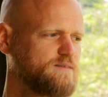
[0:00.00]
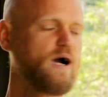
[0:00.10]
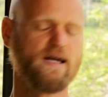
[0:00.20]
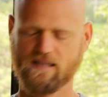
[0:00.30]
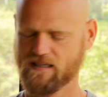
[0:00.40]

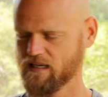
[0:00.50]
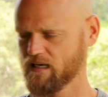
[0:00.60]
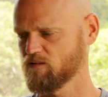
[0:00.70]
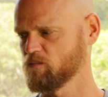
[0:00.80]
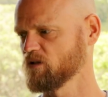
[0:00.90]
Right, they
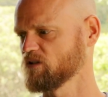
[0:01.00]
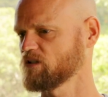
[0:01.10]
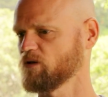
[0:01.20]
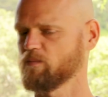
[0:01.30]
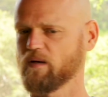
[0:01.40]
can't have a
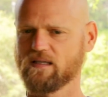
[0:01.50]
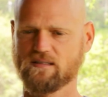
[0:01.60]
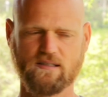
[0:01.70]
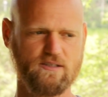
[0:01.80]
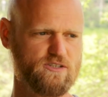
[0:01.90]
military
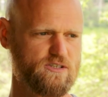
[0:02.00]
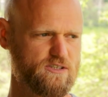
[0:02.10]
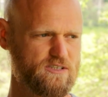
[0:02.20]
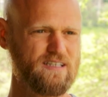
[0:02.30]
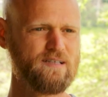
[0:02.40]
base.
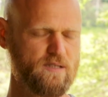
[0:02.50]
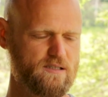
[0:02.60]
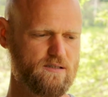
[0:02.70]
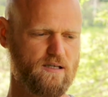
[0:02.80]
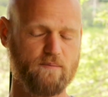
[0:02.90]
There's
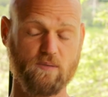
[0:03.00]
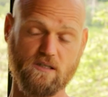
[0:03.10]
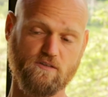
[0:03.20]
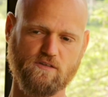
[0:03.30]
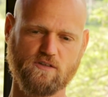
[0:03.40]
limit to I
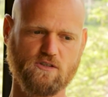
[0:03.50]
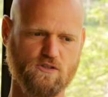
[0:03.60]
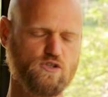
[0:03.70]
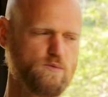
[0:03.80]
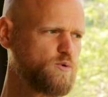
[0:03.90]
believe even to
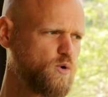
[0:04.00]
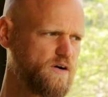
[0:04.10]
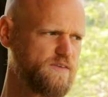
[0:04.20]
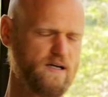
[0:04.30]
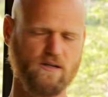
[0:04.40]
the
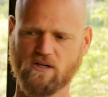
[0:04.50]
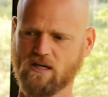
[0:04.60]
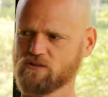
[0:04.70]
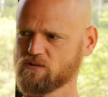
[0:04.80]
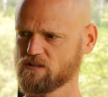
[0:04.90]
support that other
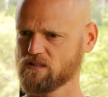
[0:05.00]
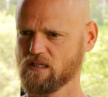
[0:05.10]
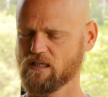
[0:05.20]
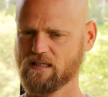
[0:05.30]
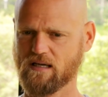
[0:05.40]
countries
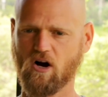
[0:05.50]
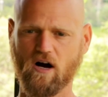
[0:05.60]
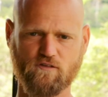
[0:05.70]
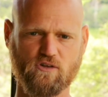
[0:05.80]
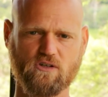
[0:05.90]
can
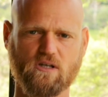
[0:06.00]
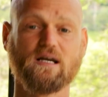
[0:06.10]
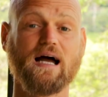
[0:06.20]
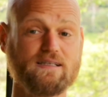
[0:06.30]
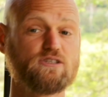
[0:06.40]
offer
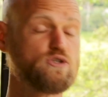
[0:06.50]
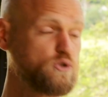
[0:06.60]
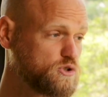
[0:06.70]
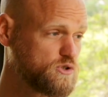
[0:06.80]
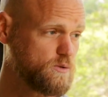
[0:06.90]

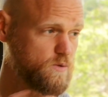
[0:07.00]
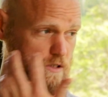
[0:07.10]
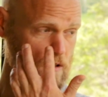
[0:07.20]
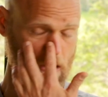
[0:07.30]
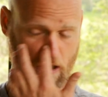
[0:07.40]
constitutionally
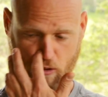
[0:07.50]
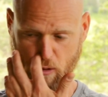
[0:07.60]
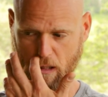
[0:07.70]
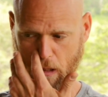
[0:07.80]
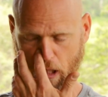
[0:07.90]
within the
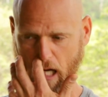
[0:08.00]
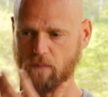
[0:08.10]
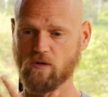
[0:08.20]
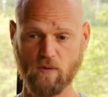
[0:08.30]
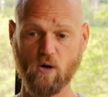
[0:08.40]
country.
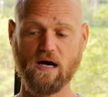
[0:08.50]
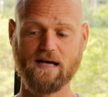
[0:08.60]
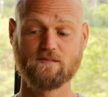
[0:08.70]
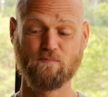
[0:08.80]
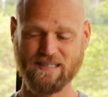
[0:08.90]
Noboa
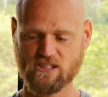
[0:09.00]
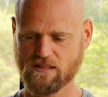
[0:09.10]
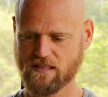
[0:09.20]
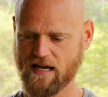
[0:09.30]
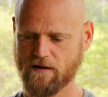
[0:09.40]
has
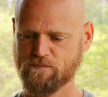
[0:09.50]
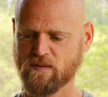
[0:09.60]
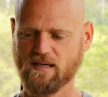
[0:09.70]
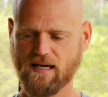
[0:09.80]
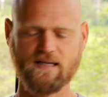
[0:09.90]
mentioned that.
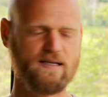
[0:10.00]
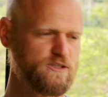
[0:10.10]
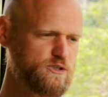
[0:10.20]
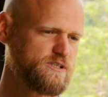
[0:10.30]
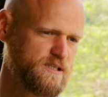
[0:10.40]
He had an
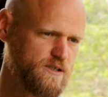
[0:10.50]
interesting